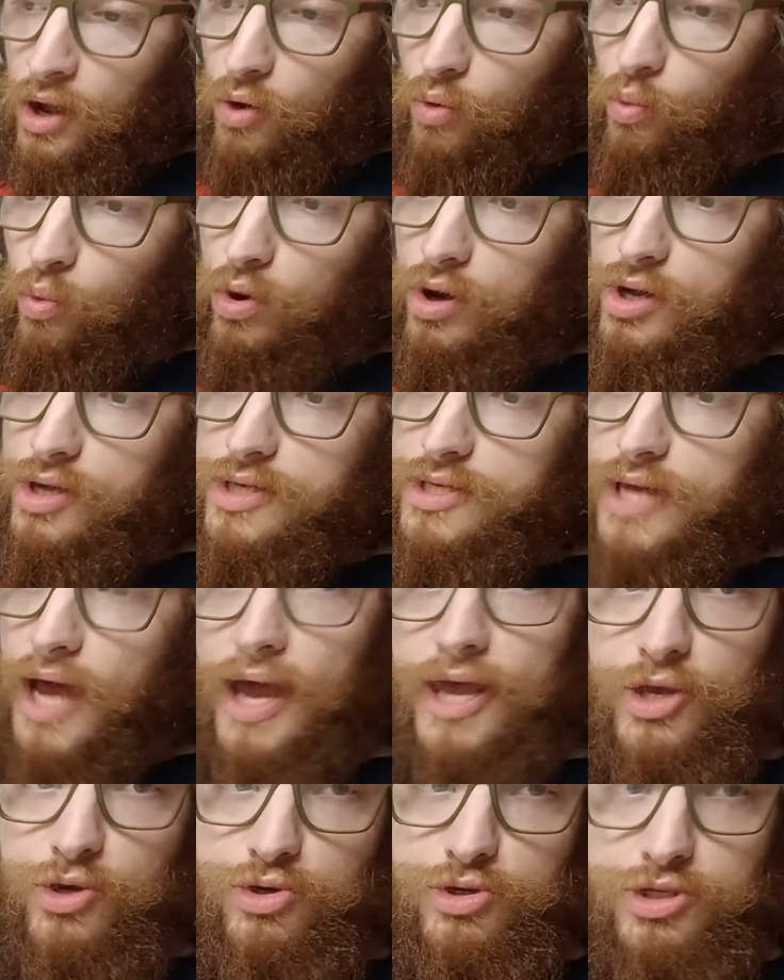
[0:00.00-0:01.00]
was I
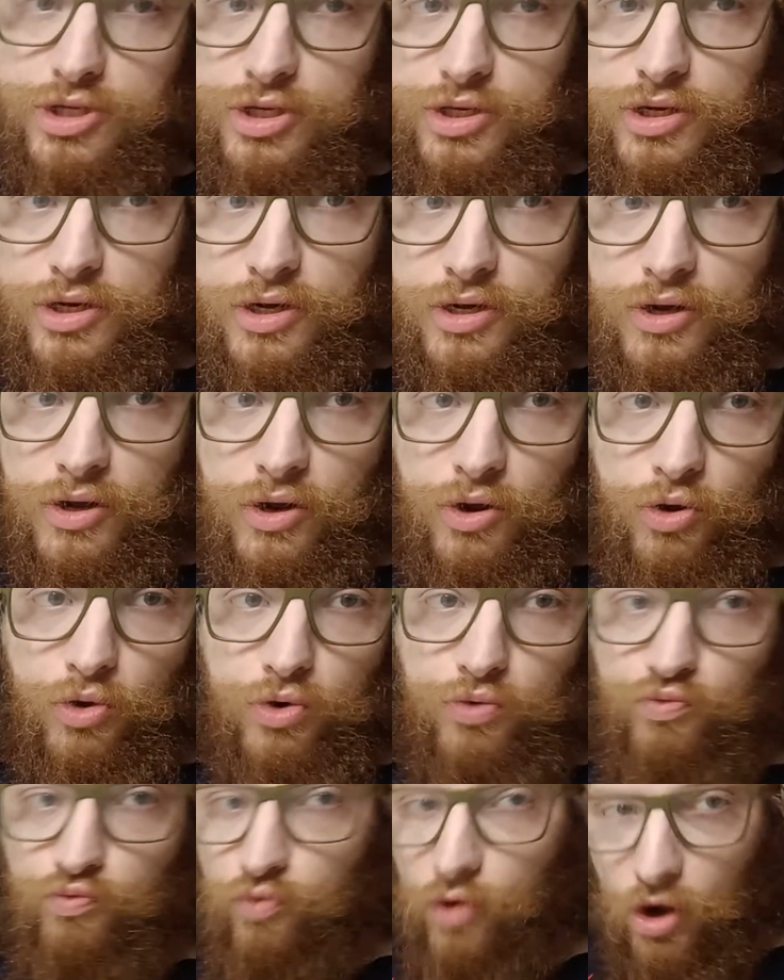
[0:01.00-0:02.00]
used to
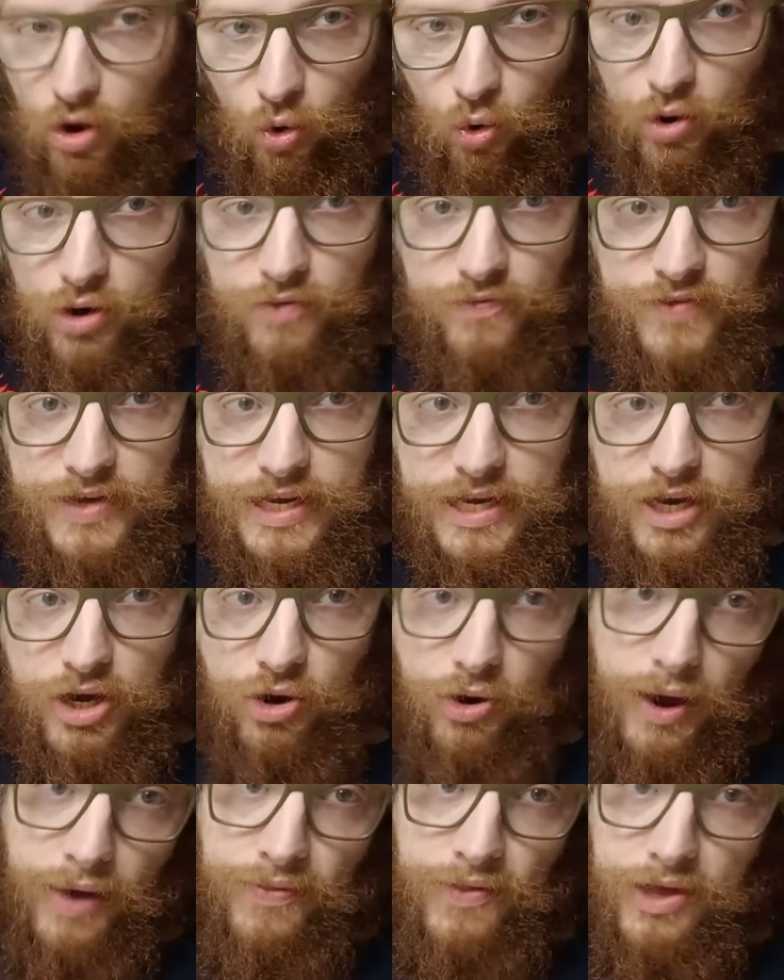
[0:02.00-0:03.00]
record a video
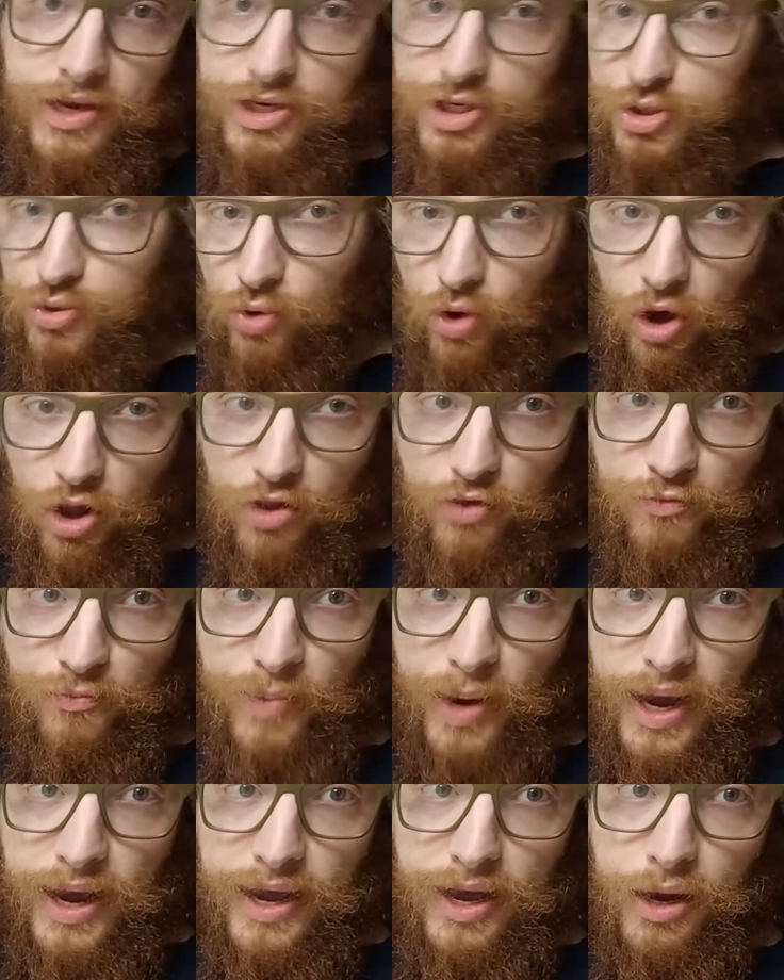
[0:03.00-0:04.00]
and then do all of
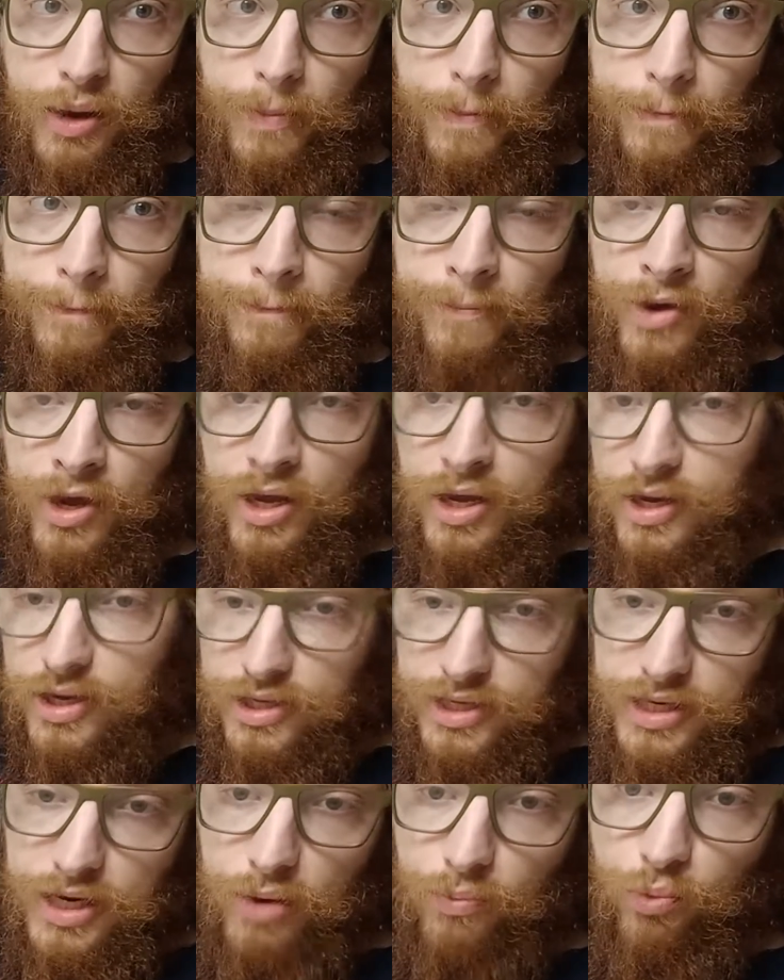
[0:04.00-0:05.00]
my
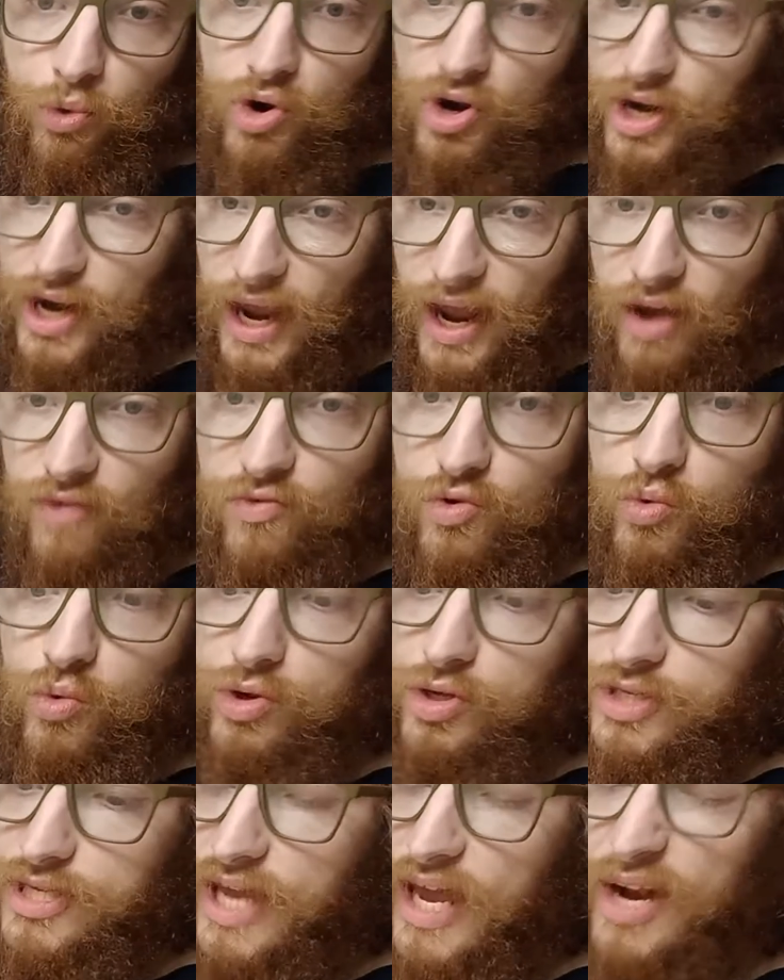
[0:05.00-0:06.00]
cleanup work
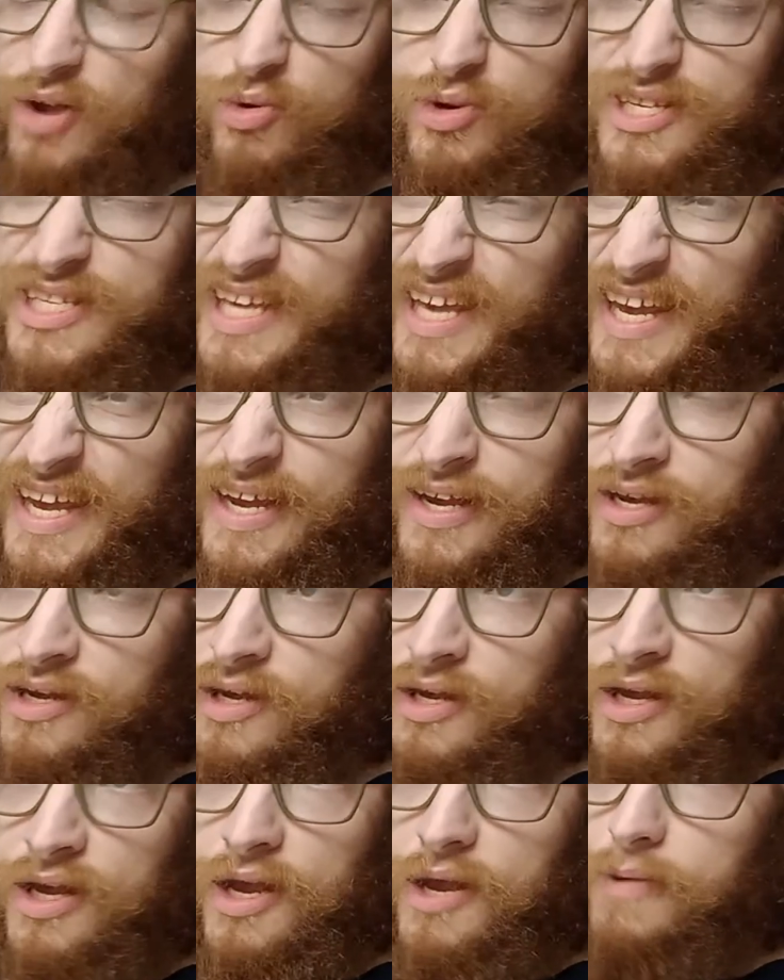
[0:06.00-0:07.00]
afterwards, and it would take
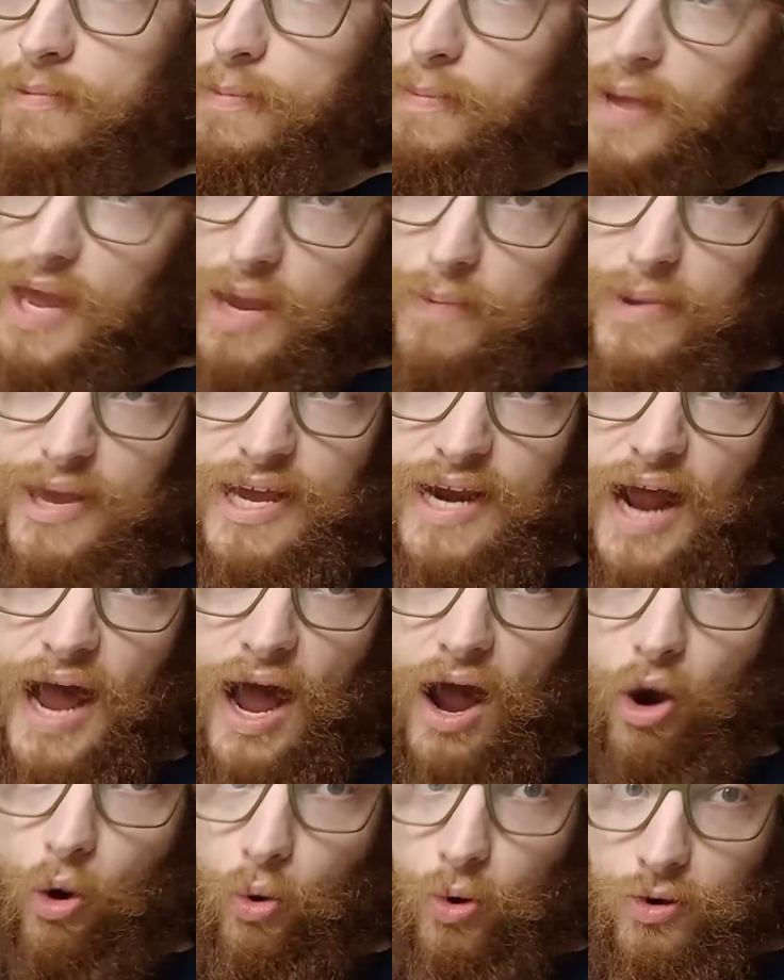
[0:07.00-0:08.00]
maybe an
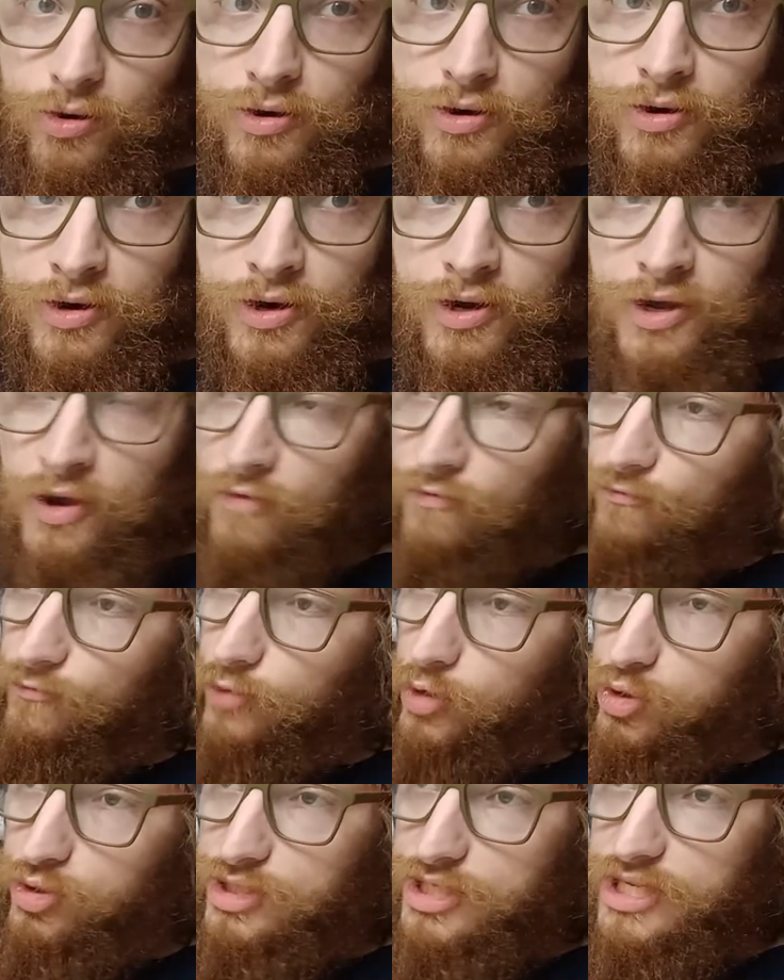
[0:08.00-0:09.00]
hour
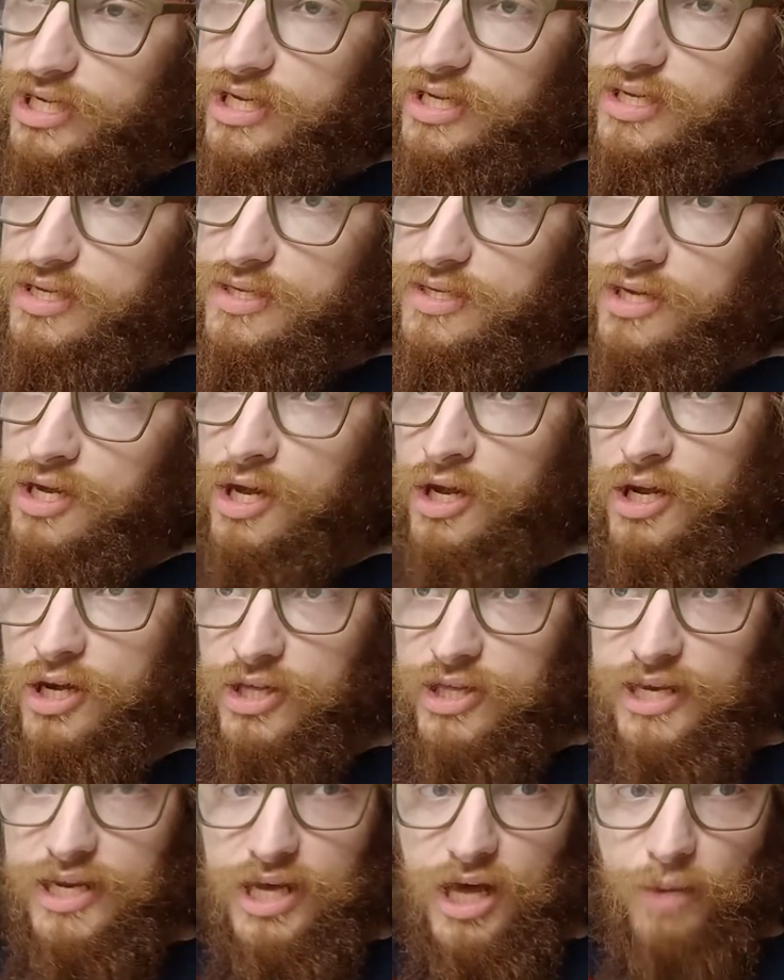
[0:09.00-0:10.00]
versus
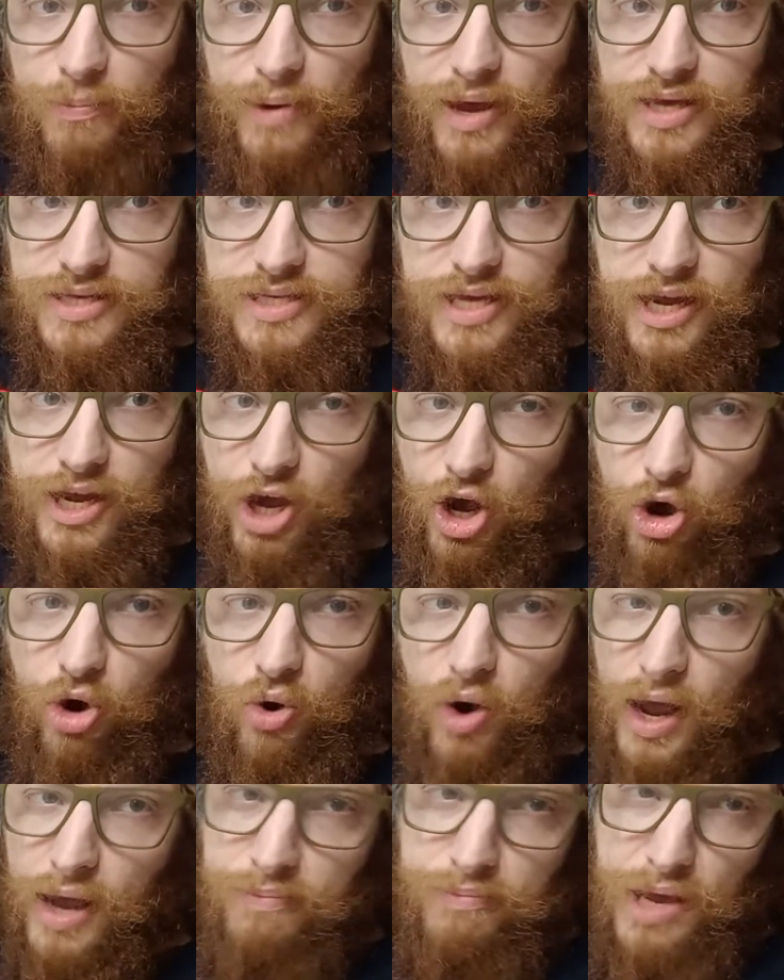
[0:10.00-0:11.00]
cleaning up as I go
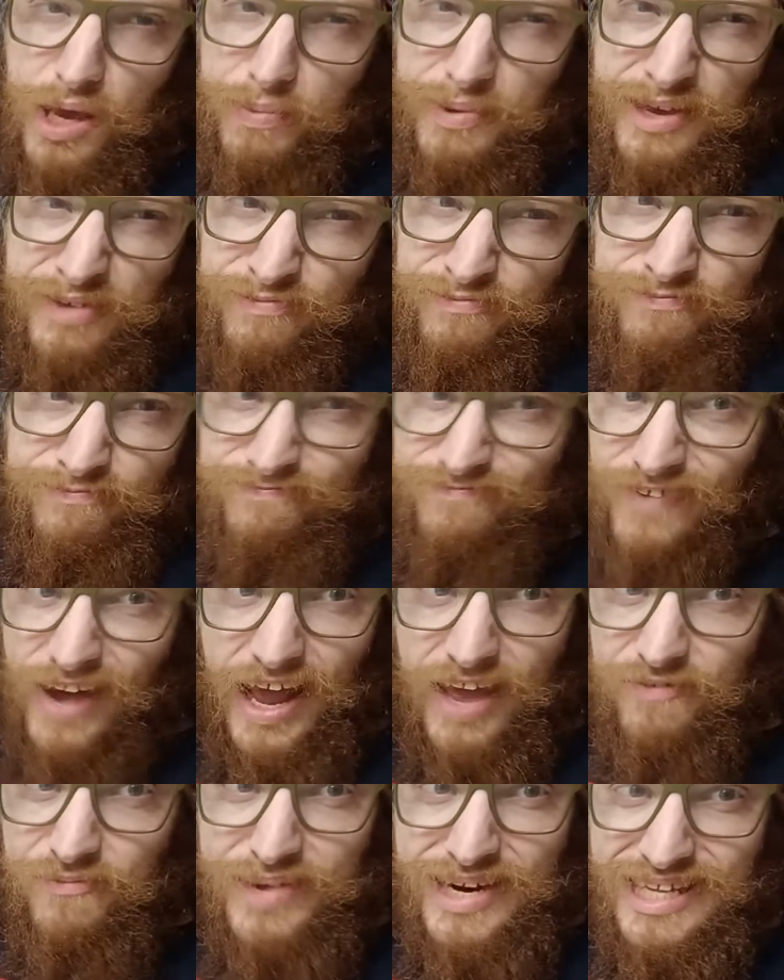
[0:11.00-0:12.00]
and maybe
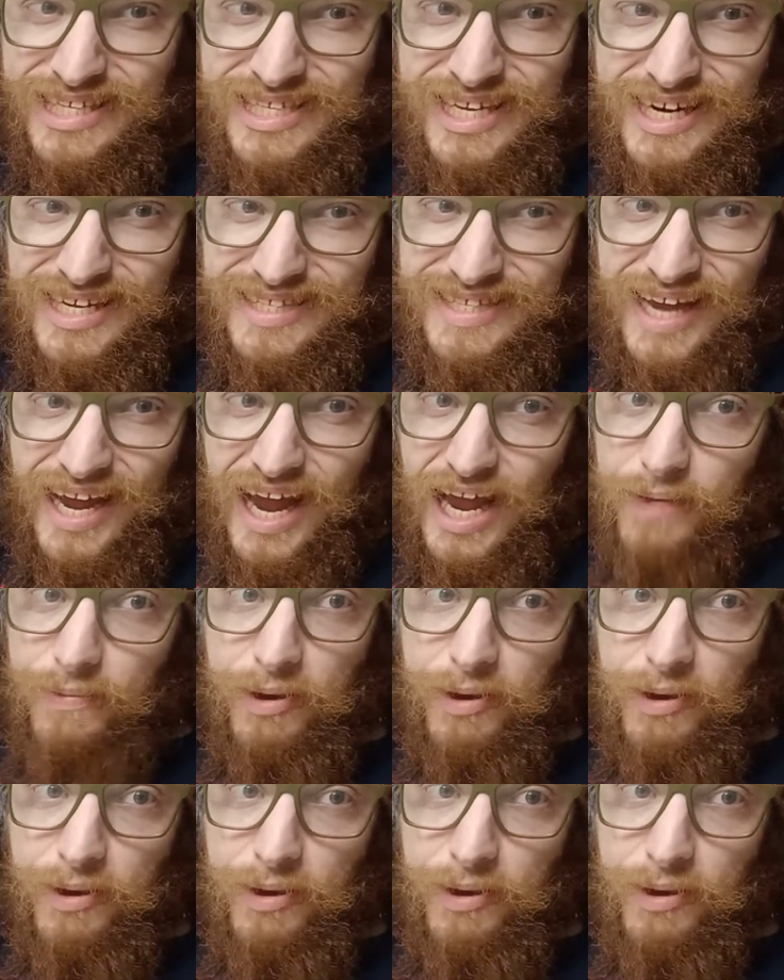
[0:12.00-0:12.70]
5 minutes at a time.